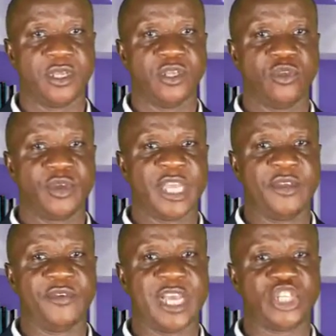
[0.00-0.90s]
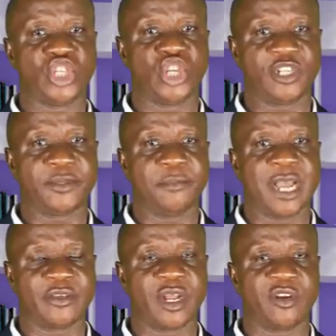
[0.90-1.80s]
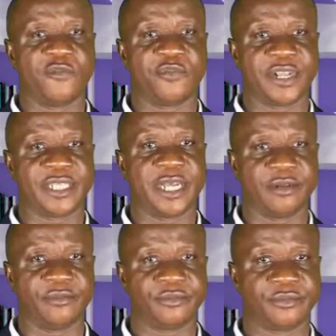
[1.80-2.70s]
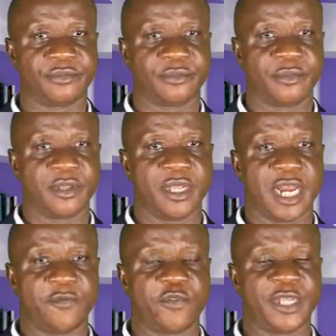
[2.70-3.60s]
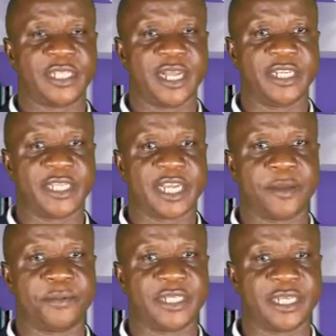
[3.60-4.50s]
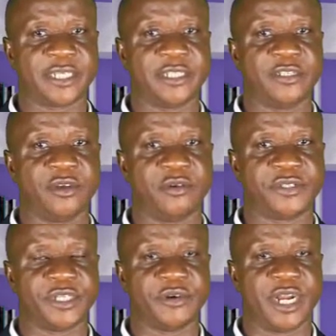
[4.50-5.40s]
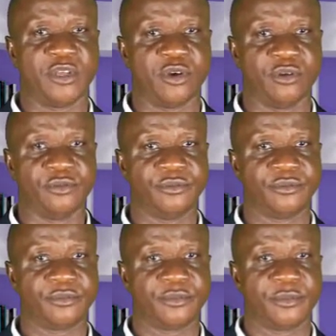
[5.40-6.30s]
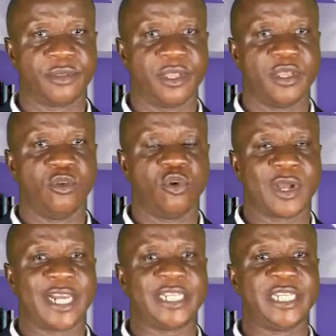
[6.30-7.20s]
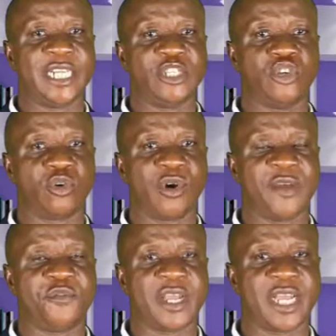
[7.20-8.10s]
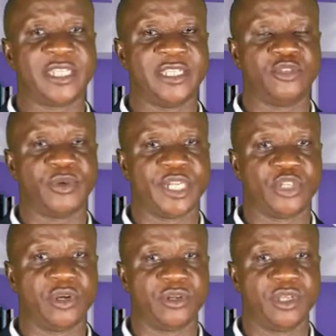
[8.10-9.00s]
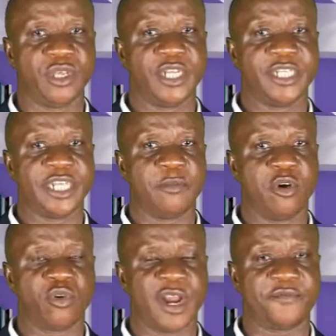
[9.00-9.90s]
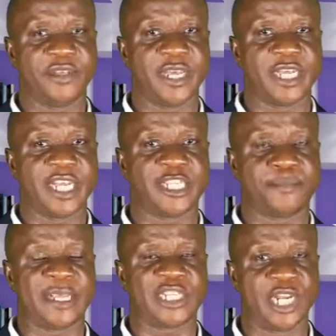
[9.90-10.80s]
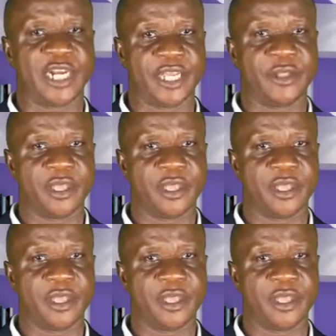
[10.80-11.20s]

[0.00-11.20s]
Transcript: you give a short background of Freetown. Now, Freetown is the capital city of Sierra Leone. You look at a geographical situation, demography especially.